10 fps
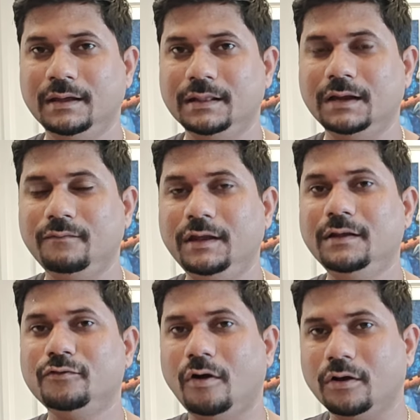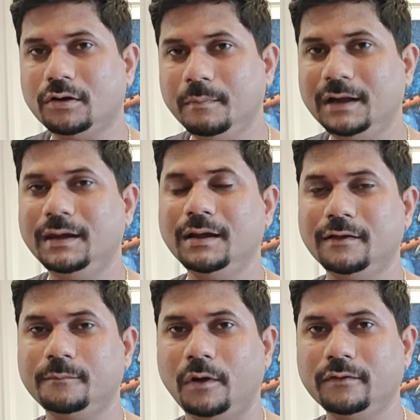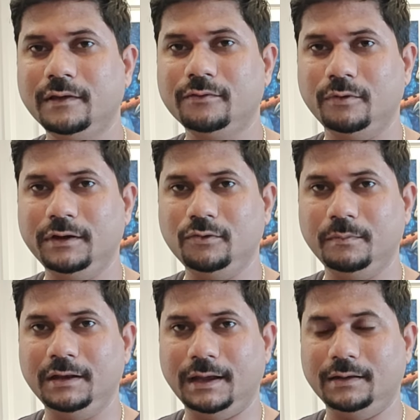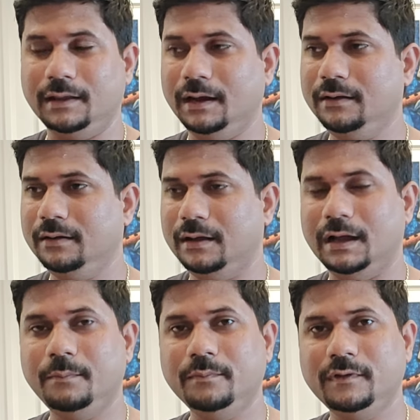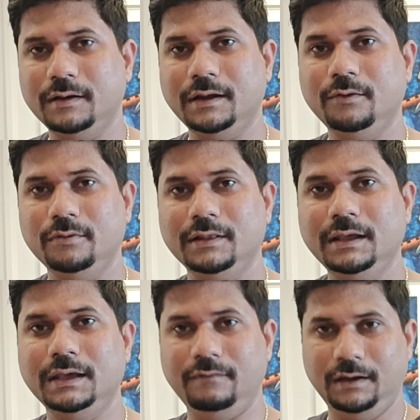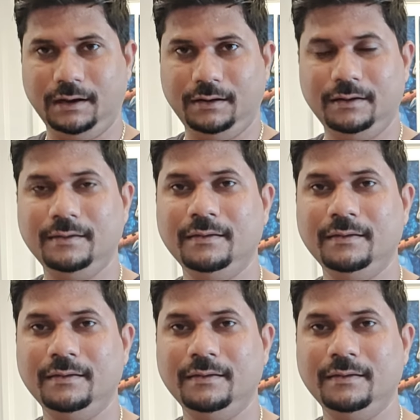then Venus automatic response is going to be like that. I'm sitting on the giving end.